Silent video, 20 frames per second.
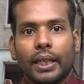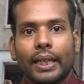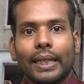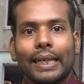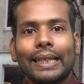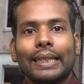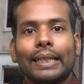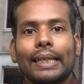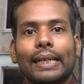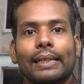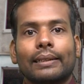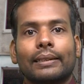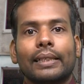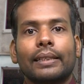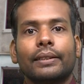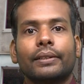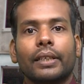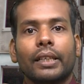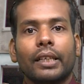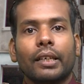It
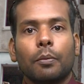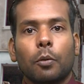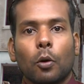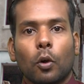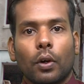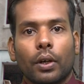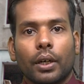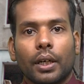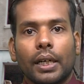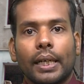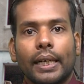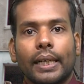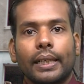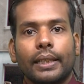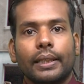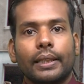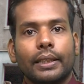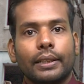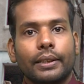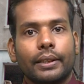essentially for
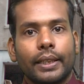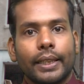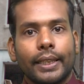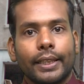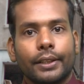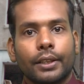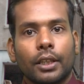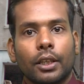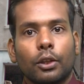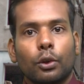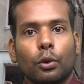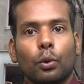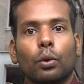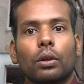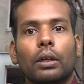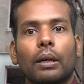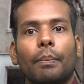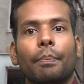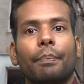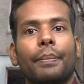industries to
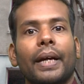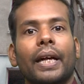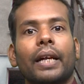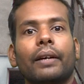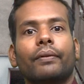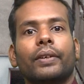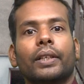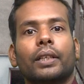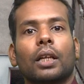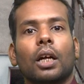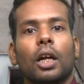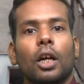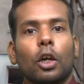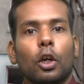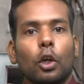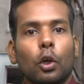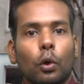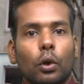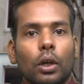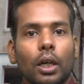compare with
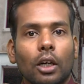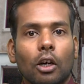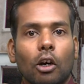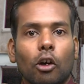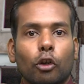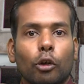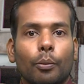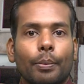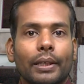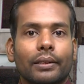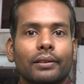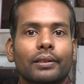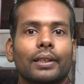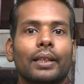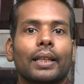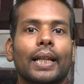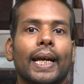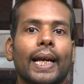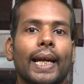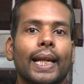local occupational
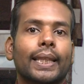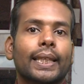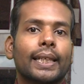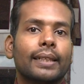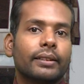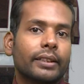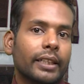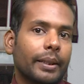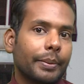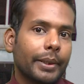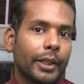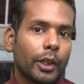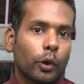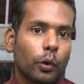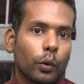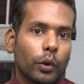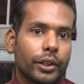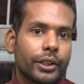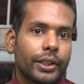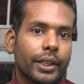health and safety
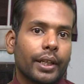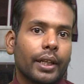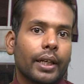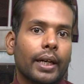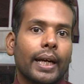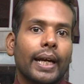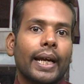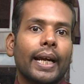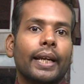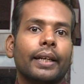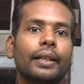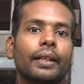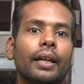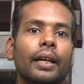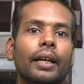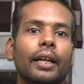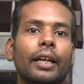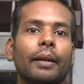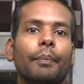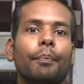regulation and
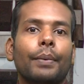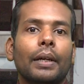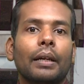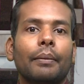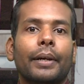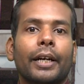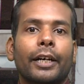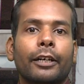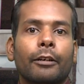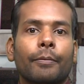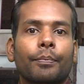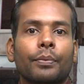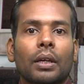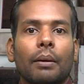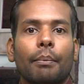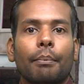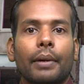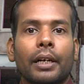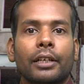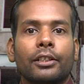implement
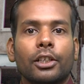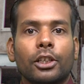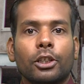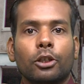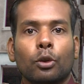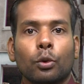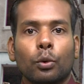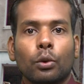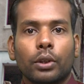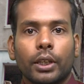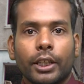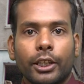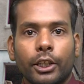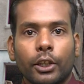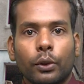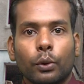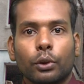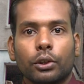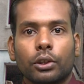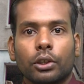measures to
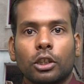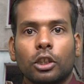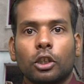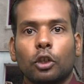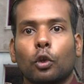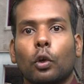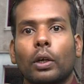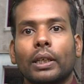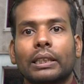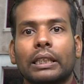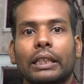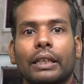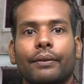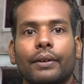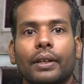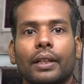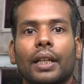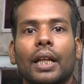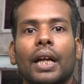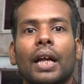reduce noise
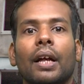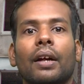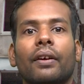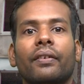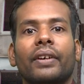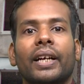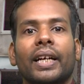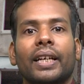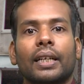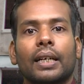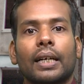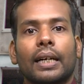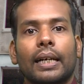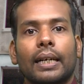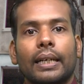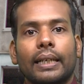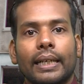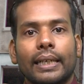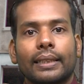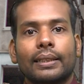level when
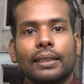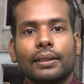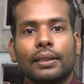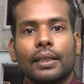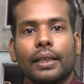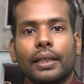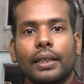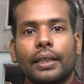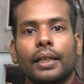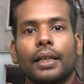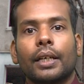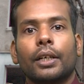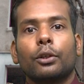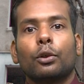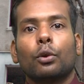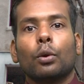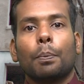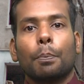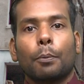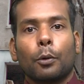necessary
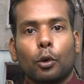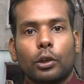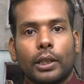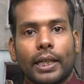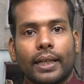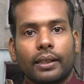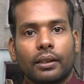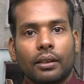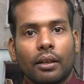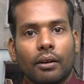to protect